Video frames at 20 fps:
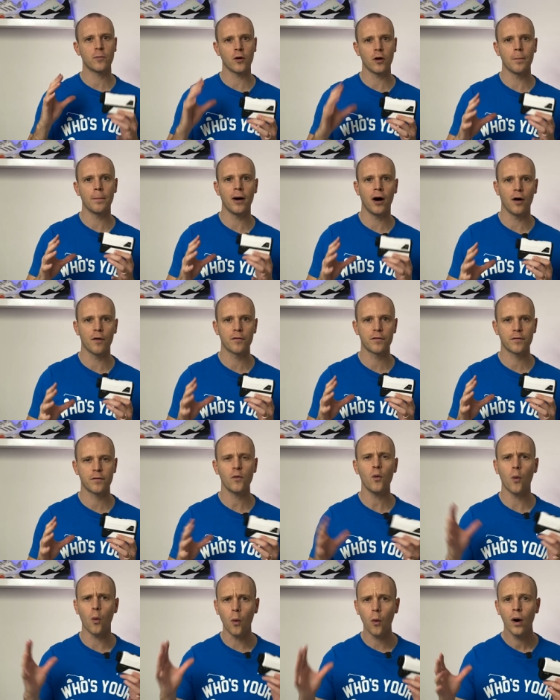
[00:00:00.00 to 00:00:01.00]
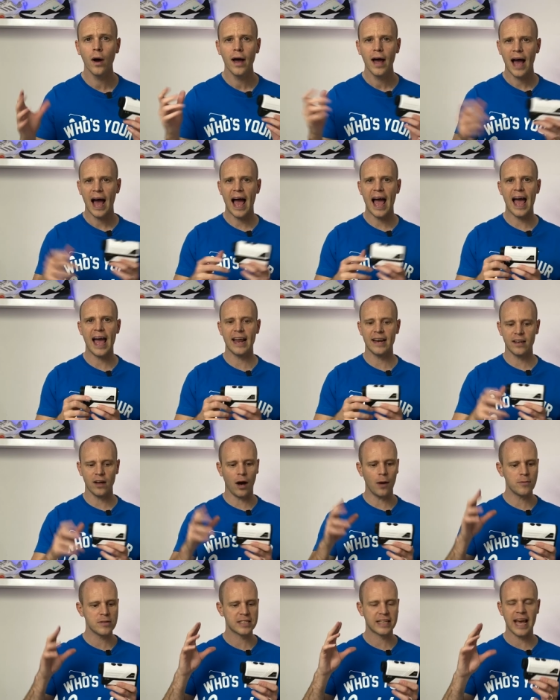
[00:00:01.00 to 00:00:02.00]
on a par four and
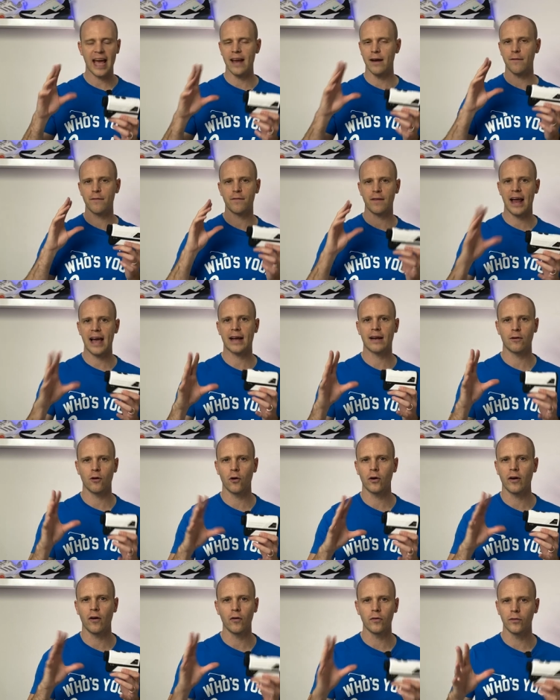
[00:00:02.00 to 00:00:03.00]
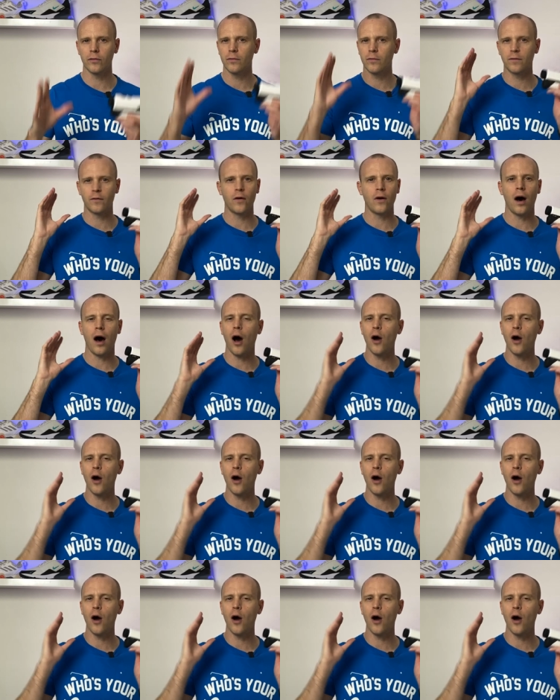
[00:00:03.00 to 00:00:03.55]
I was getting a flag lock on for